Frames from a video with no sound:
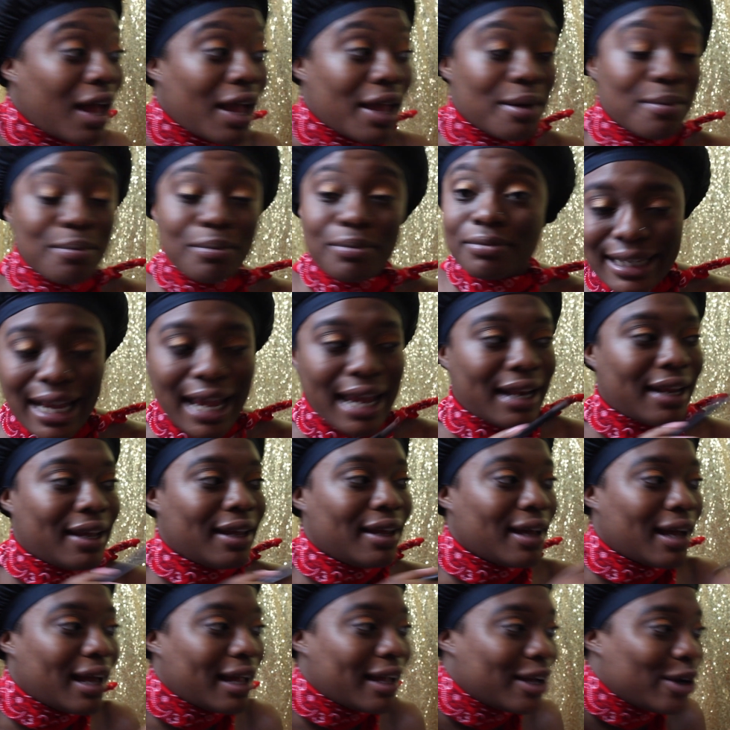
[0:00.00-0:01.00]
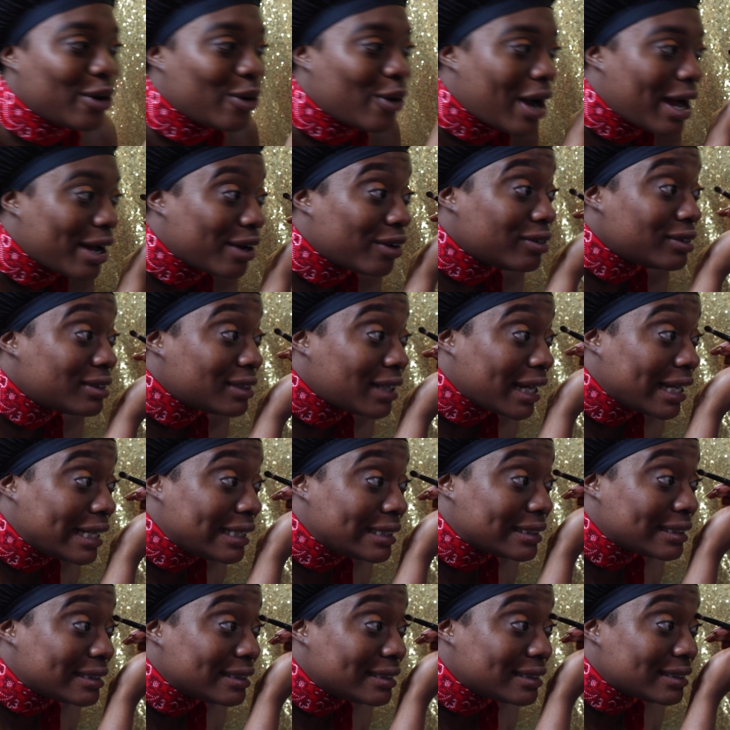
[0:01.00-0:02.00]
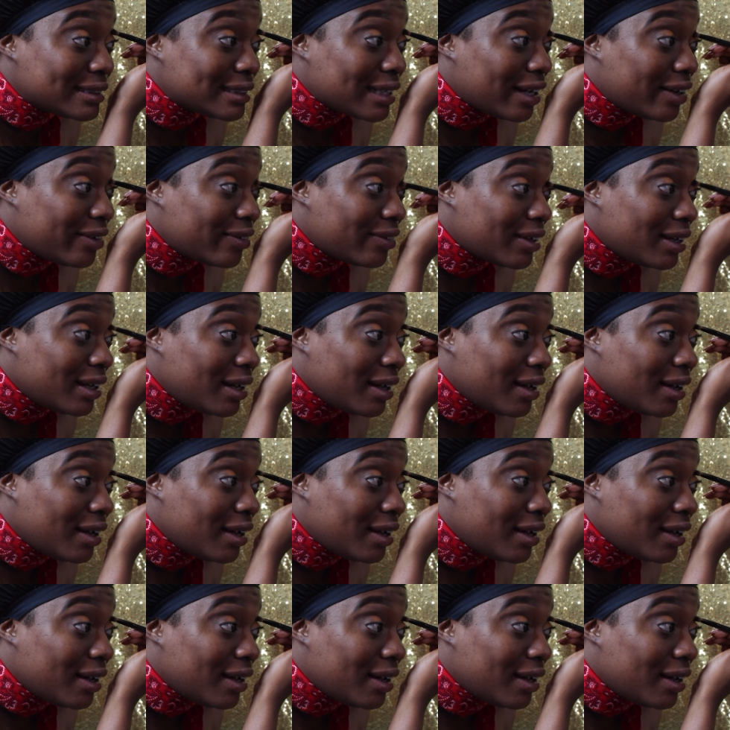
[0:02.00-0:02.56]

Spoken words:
I am dating. I go out on dates and stuff.